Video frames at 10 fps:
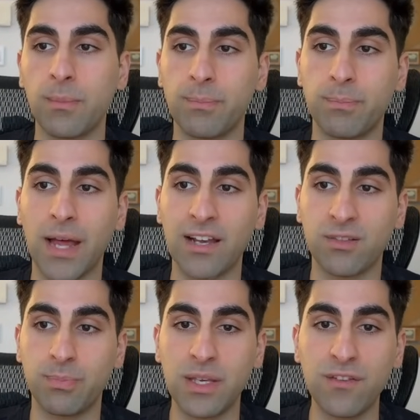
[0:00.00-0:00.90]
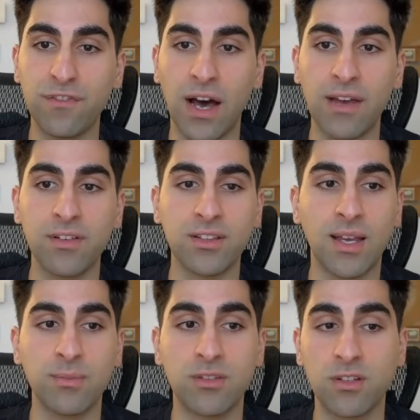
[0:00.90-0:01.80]
Black's b5
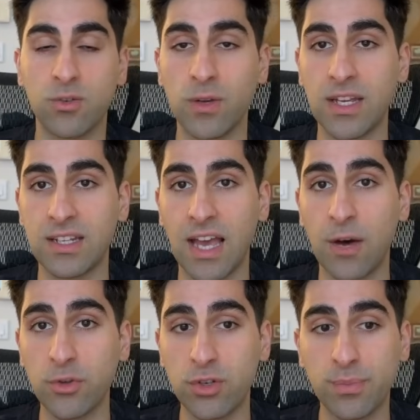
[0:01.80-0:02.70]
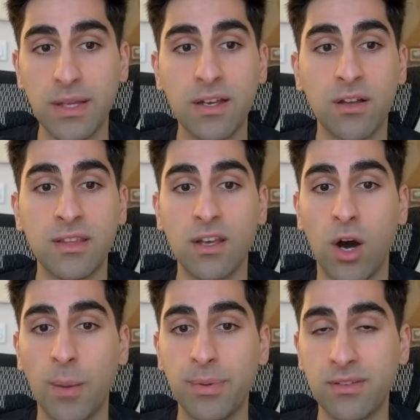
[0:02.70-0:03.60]
attempts to create counterplay on the
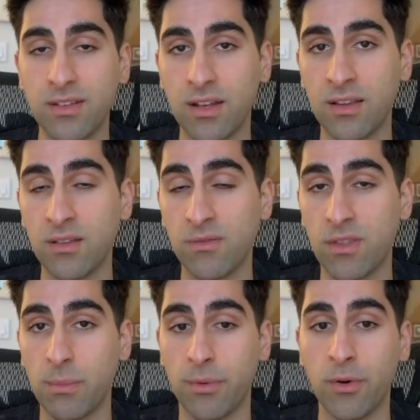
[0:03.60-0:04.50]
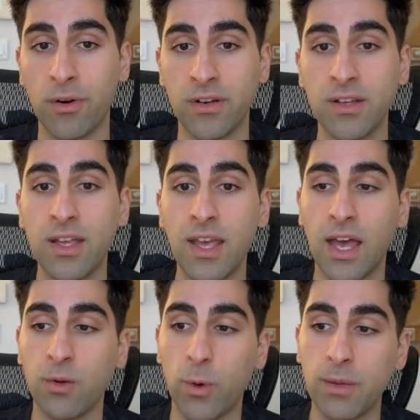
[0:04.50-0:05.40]
opposite end of the board,
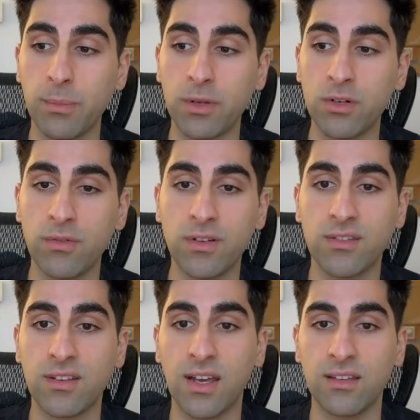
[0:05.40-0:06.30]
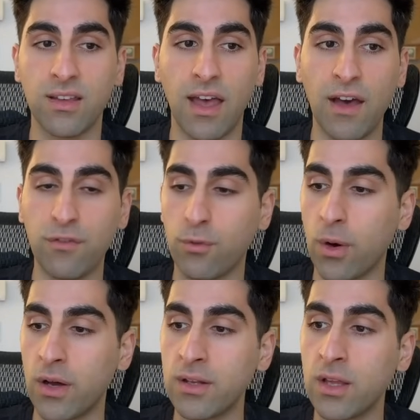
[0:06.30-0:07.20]
and white maneuvers the knight to
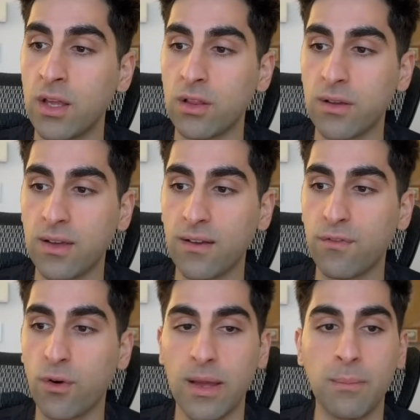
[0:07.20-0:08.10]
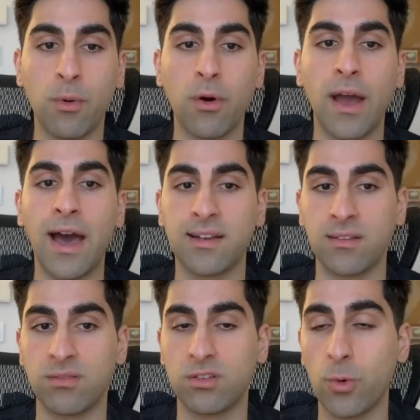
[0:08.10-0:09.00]
f1, looking for a more
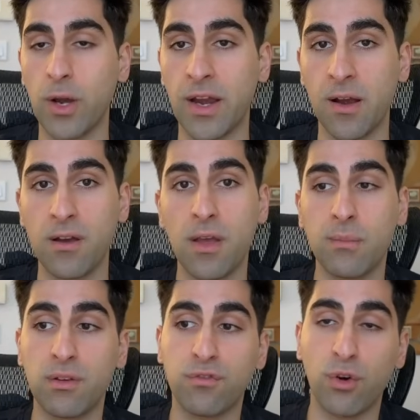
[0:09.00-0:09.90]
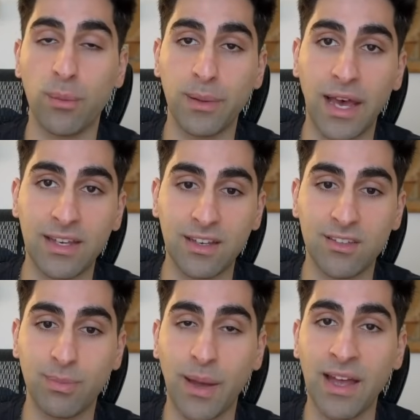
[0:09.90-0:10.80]
active square, before black
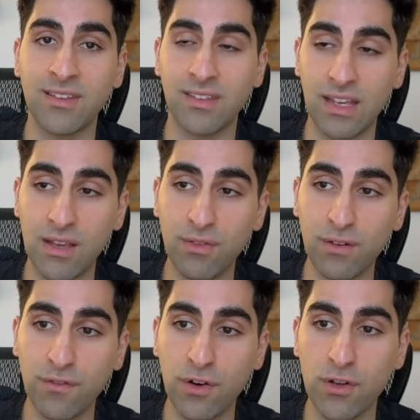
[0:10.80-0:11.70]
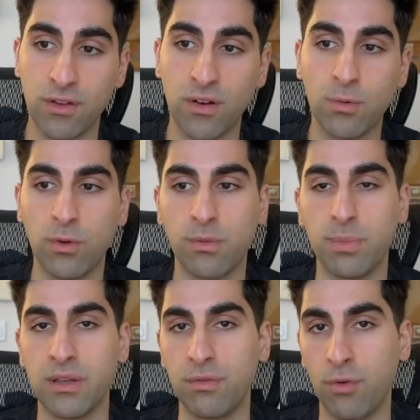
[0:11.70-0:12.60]
expands even further with
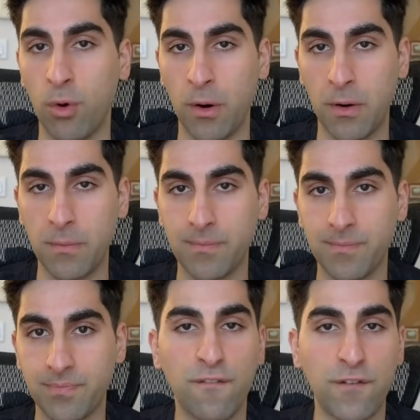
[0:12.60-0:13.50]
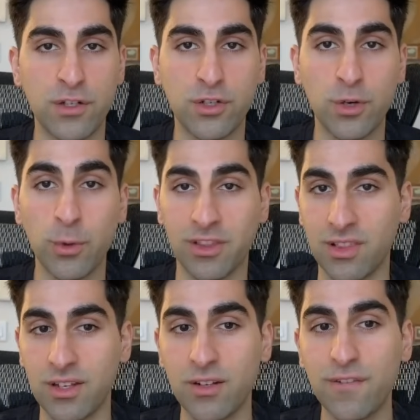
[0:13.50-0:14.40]
b4. Fischer, with
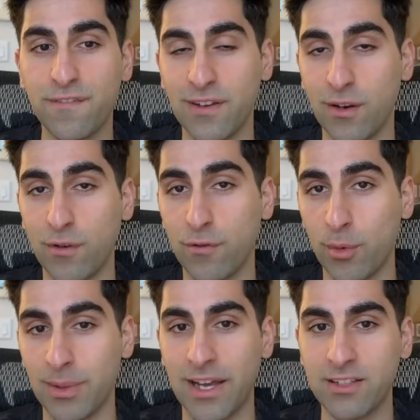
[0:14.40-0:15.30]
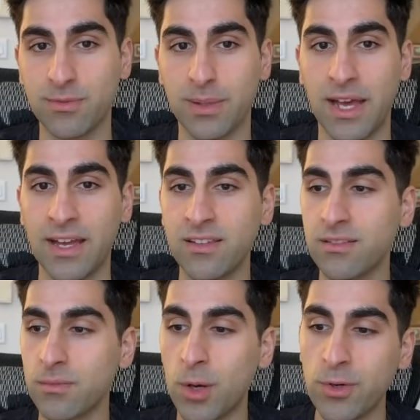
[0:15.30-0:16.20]
little fear for black's plans,
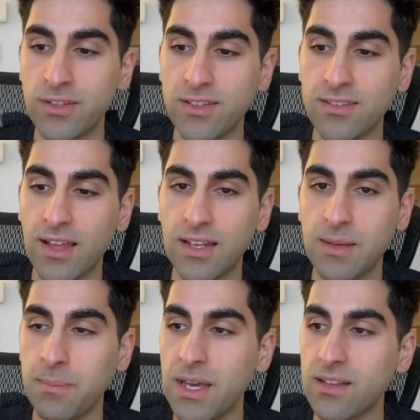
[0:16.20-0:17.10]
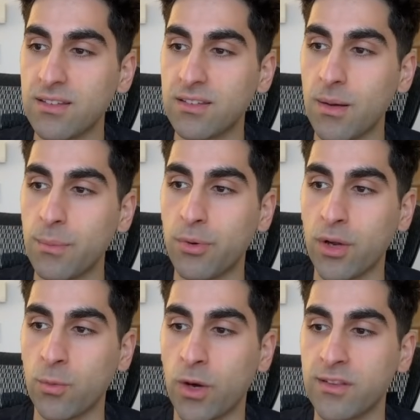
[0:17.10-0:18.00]
notices that he may at some
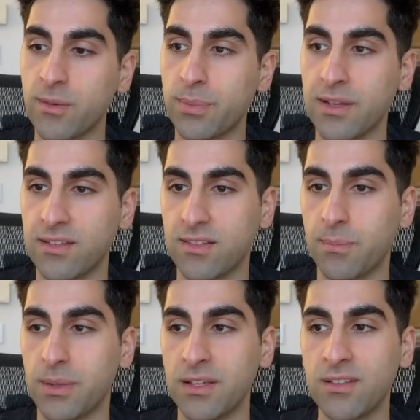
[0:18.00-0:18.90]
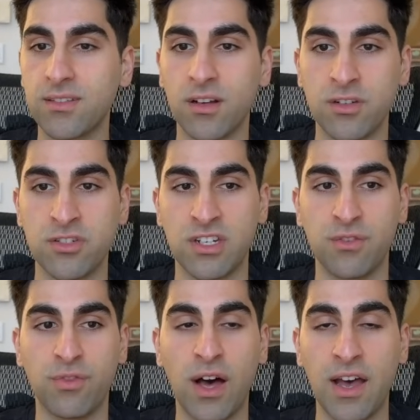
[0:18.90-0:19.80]
point want to place a piece on
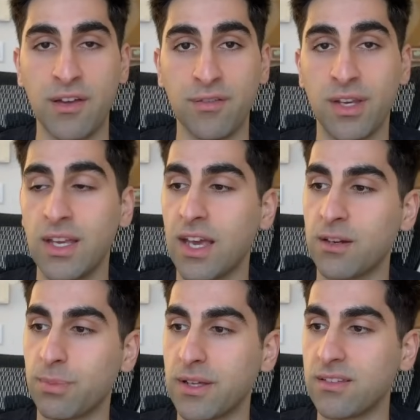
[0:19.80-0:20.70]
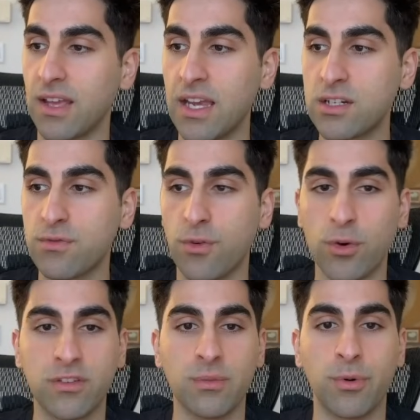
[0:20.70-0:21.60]
g5, and plays
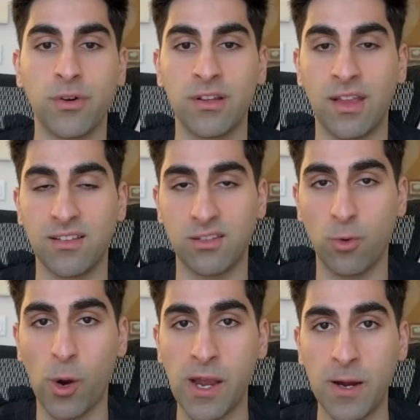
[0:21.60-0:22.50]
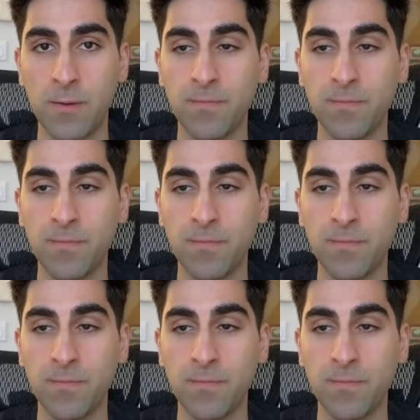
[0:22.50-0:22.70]
h4 supporting that square.